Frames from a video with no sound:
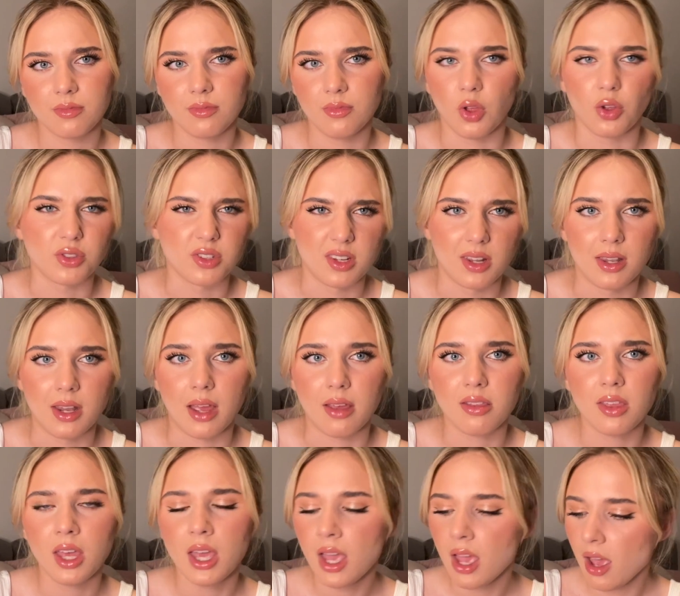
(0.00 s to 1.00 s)
not to the
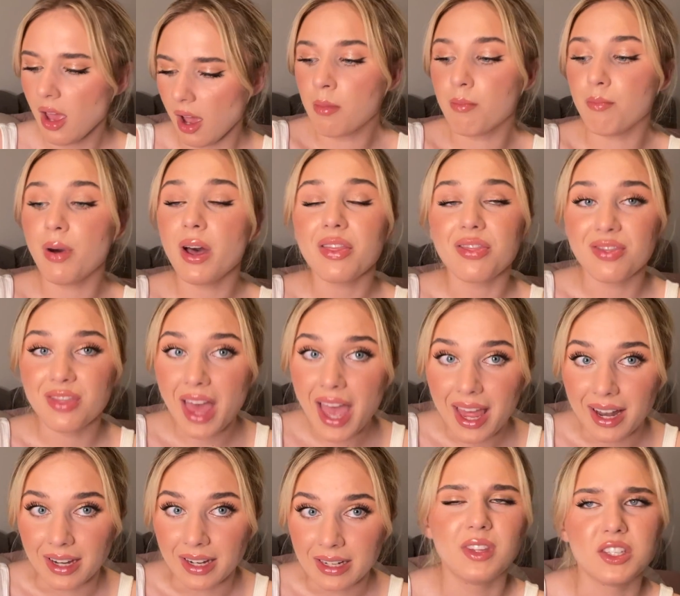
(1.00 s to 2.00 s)
death. But
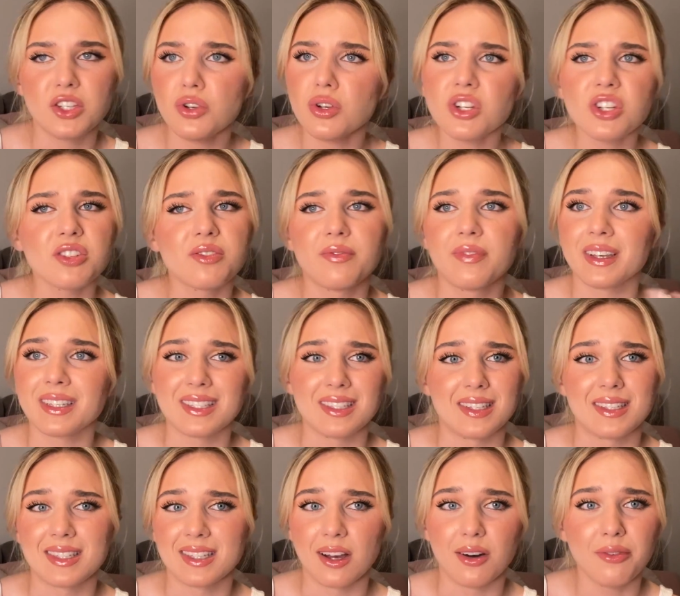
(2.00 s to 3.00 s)
then the situation just fixes
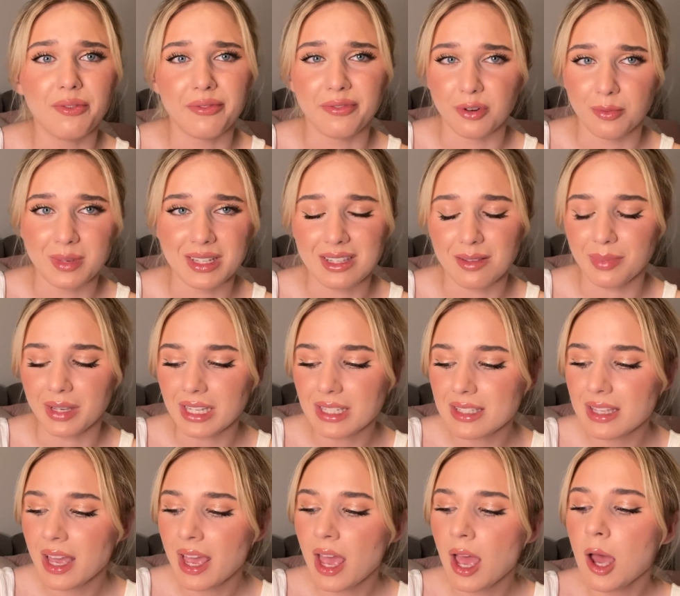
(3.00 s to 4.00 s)
itself for
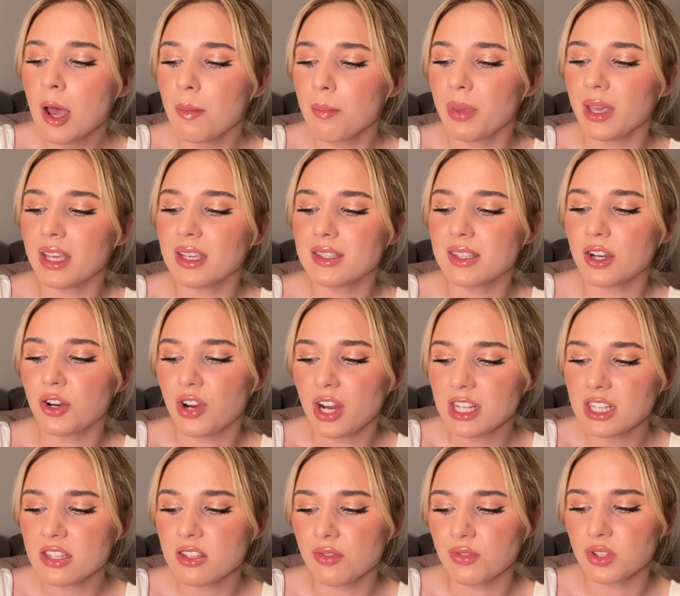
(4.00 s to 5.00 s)
MrBeast because the
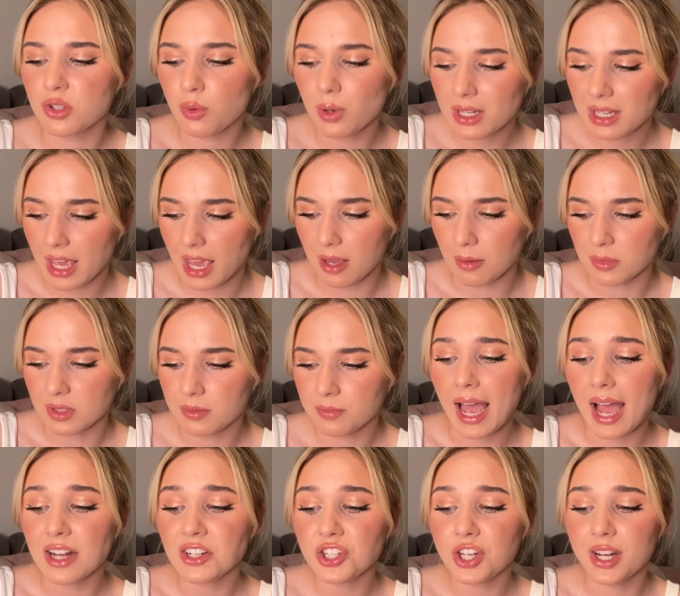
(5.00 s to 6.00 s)
creators of Squid Games
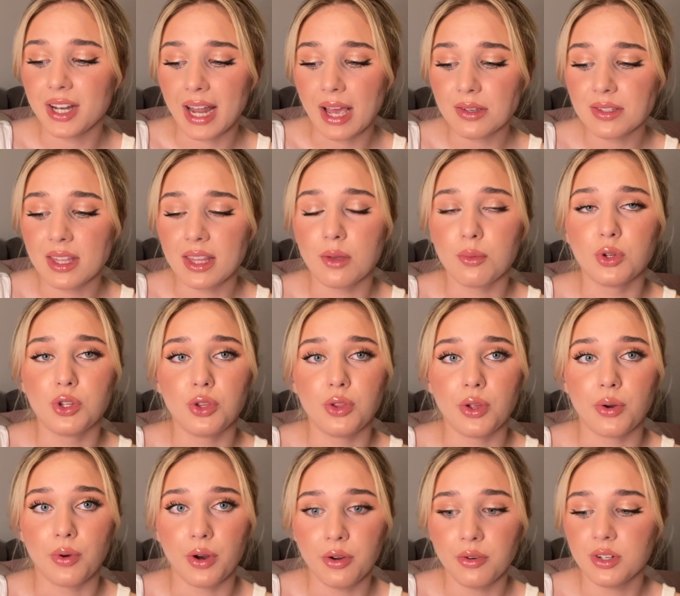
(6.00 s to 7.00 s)
actually announced that they would do
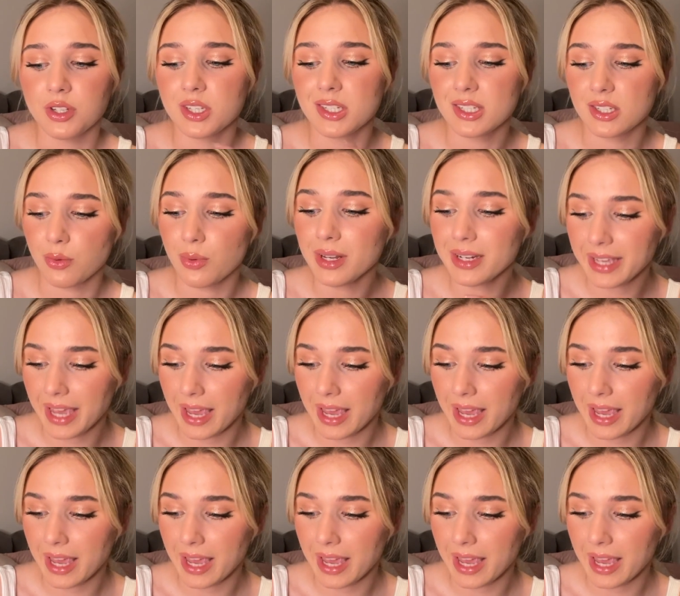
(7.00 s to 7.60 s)
their own Squid